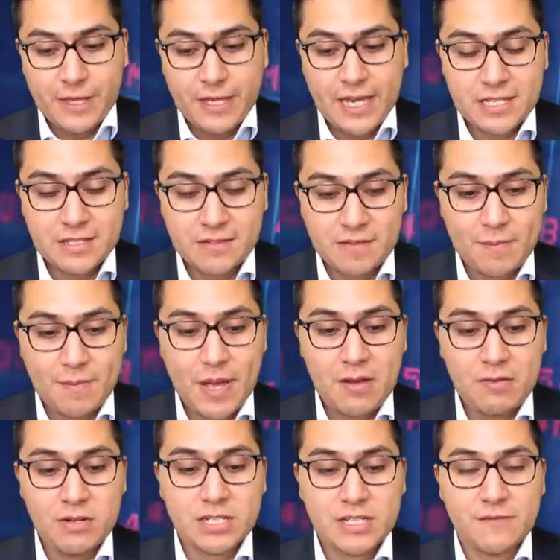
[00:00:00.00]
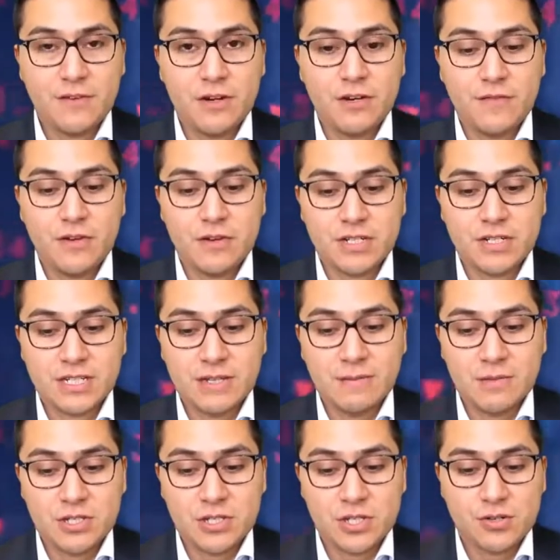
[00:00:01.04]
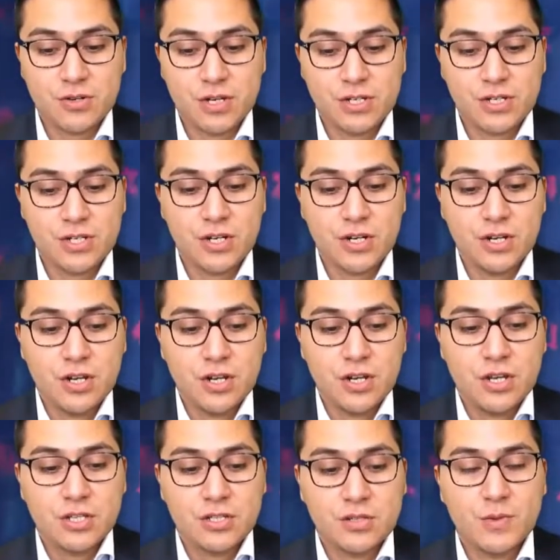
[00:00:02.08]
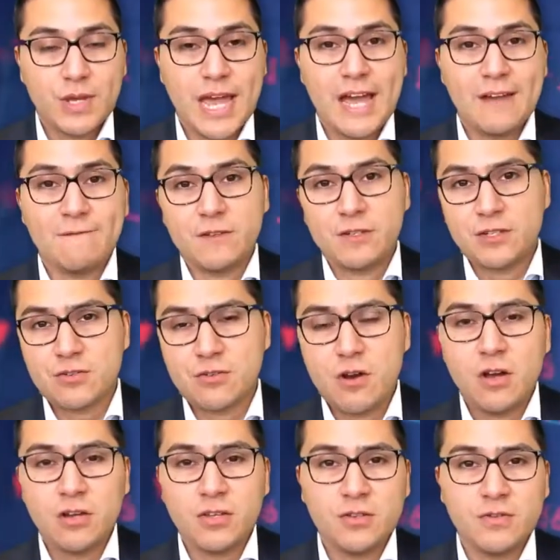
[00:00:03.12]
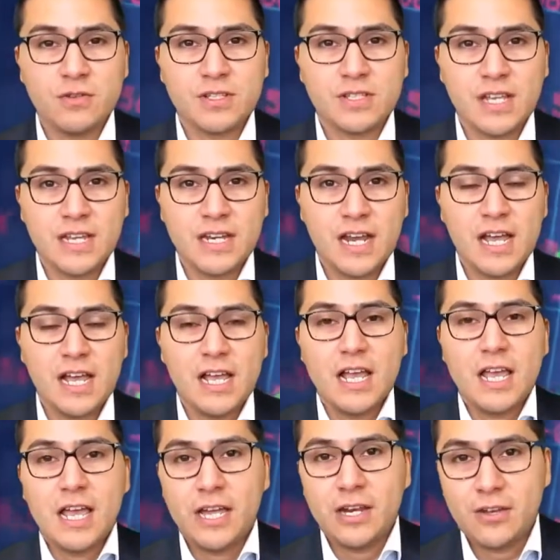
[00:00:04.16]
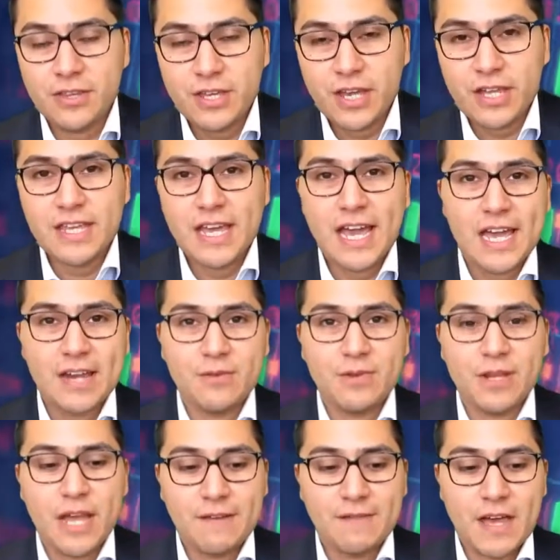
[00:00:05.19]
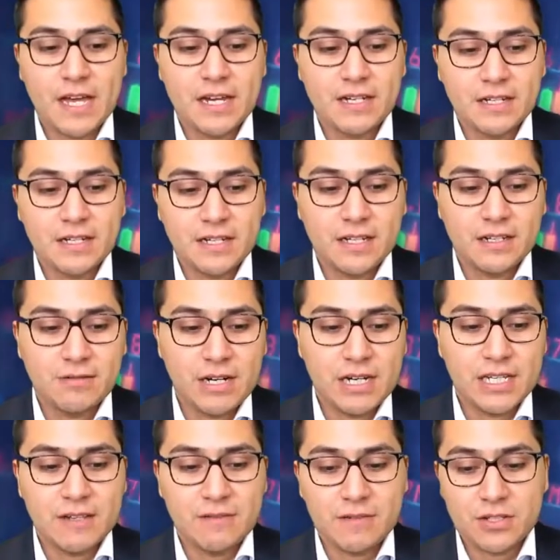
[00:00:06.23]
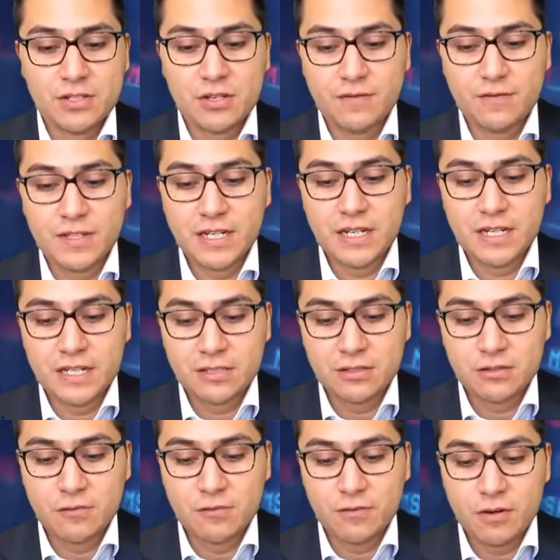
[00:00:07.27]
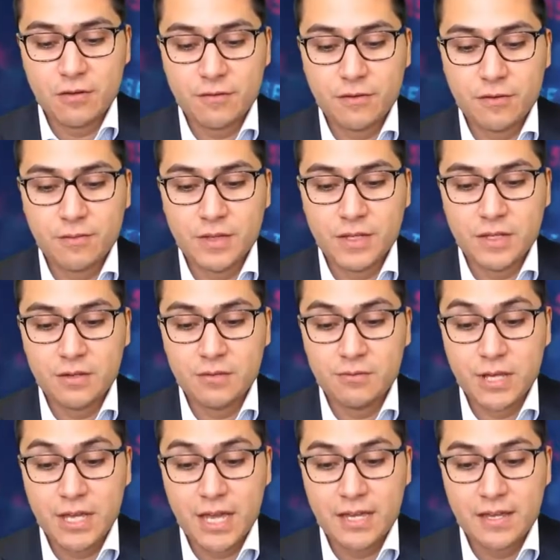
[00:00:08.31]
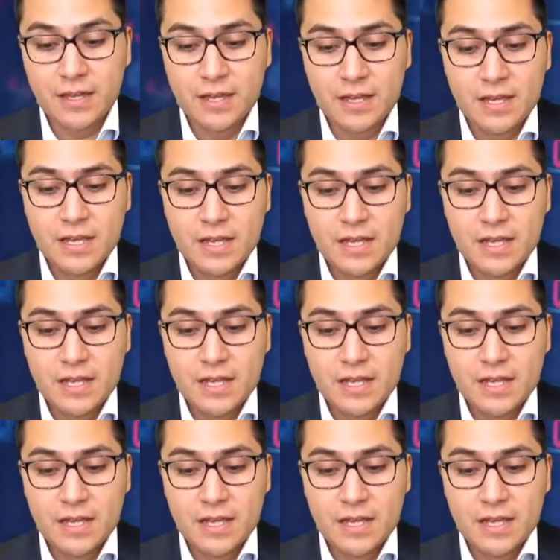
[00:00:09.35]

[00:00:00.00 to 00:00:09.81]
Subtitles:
In the case of the pound, it's a very similar situation. So we had strong US data, and on the other hand, we have had relatively soft data so far from the UK.